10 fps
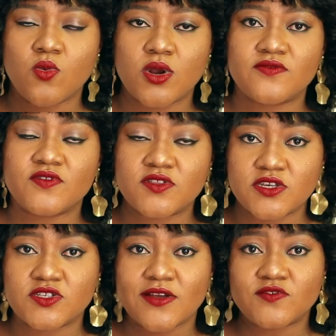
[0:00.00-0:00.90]
One of the
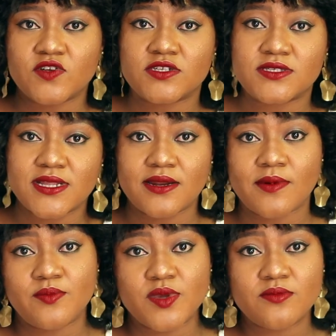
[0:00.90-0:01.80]
things you have to understand
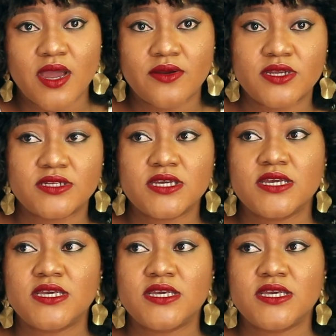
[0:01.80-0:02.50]
about being married